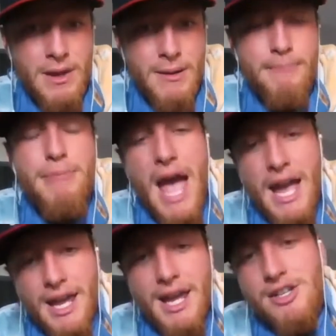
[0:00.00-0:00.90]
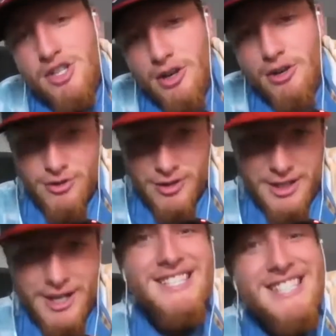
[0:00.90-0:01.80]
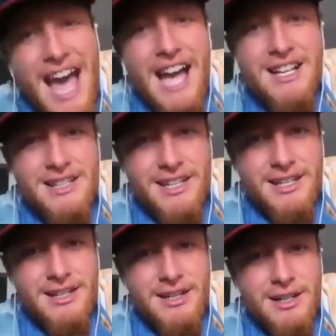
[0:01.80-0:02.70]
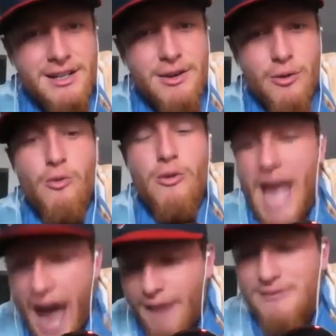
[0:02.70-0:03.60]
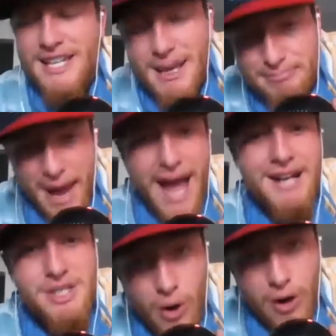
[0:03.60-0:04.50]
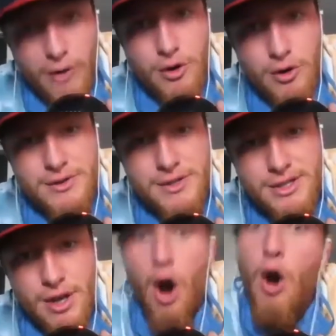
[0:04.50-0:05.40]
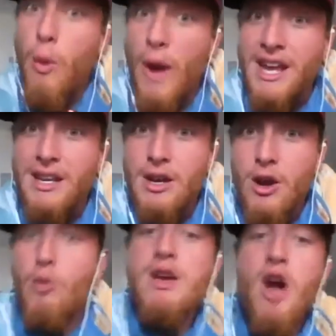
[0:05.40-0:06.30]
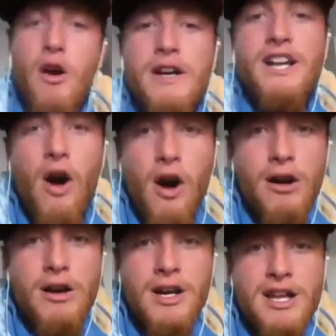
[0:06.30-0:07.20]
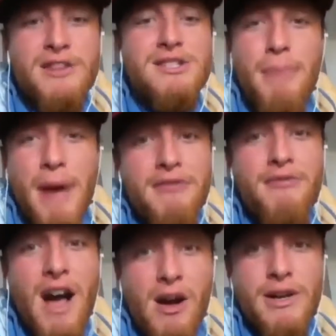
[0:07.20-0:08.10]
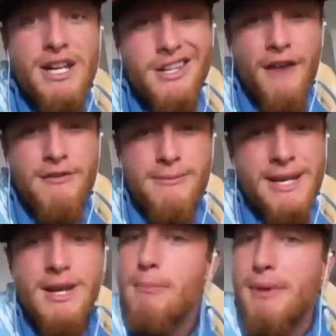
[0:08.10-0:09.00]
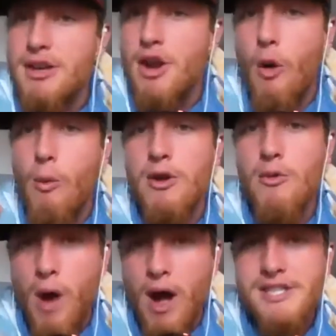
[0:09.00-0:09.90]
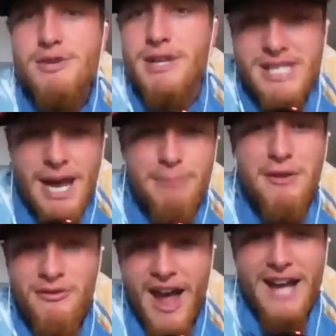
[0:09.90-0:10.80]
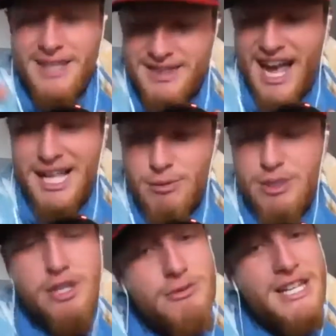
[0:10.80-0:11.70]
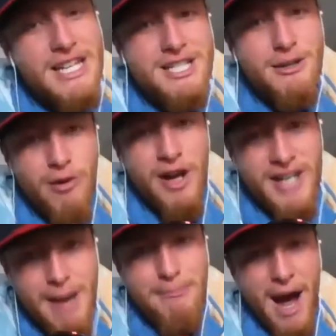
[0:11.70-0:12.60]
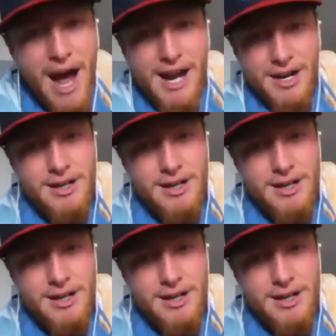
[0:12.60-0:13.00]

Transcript: Banging children. Exactly. We have to get back to our roots. Oh, wait, we already are. There's a pedophile ring in the government, but no one wants to accept the fact that that's what you need to run an empire.